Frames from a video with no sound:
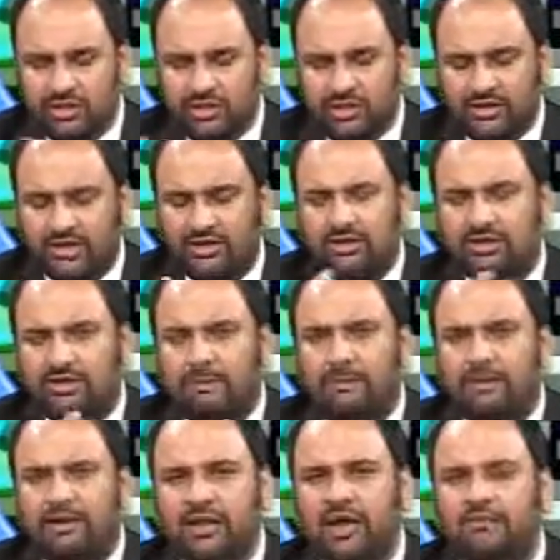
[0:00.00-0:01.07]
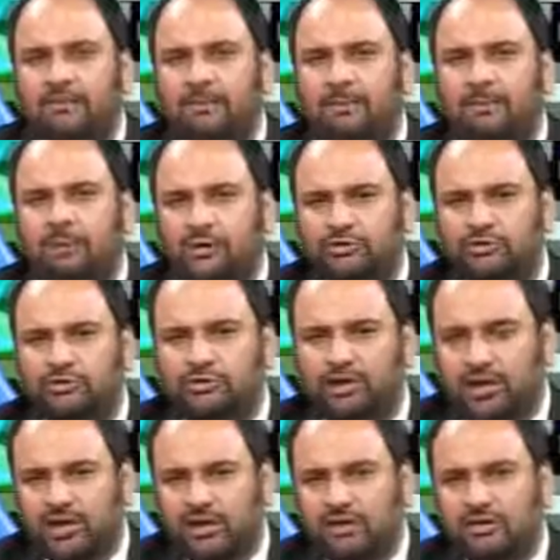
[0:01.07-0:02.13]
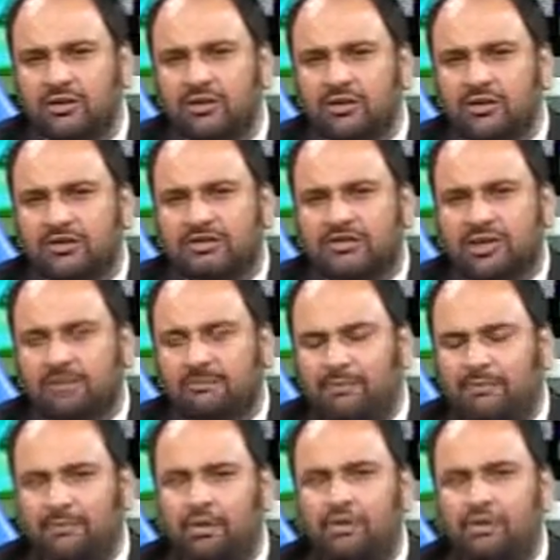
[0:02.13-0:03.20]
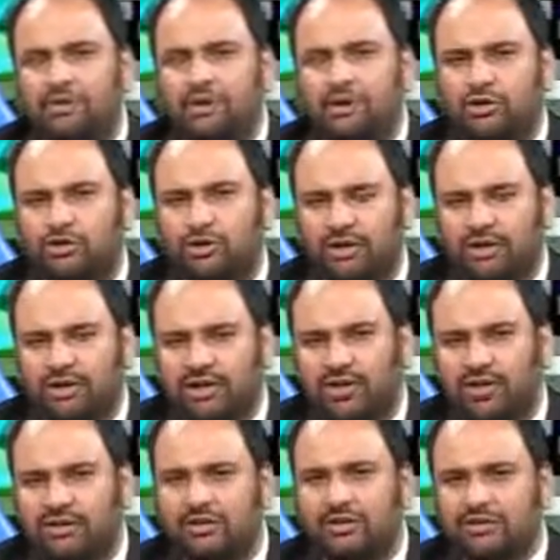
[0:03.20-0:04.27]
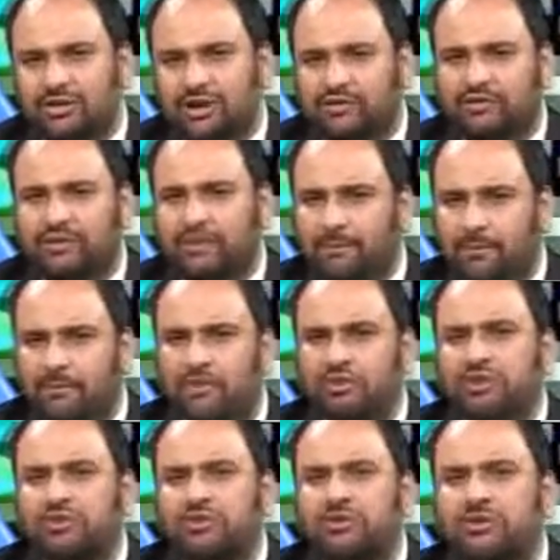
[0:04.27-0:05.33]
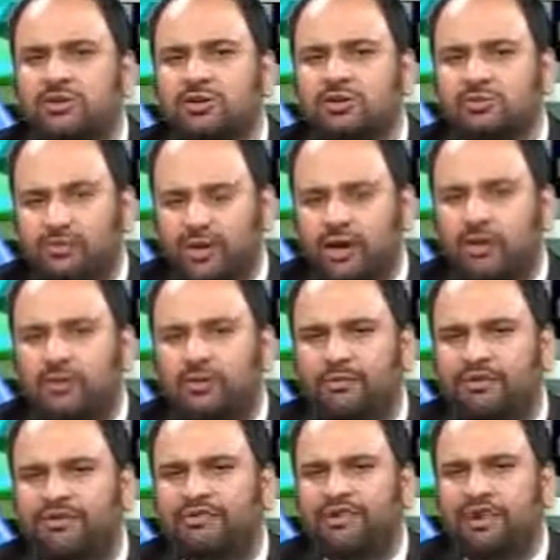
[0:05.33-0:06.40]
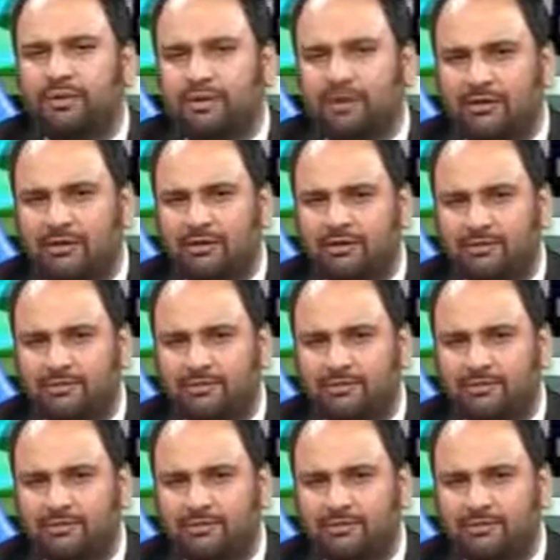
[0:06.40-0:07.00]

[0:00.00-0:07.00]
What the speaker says: And that the other proposals are, is that before you go to India, you'll have to get permission from the Home Office to get married.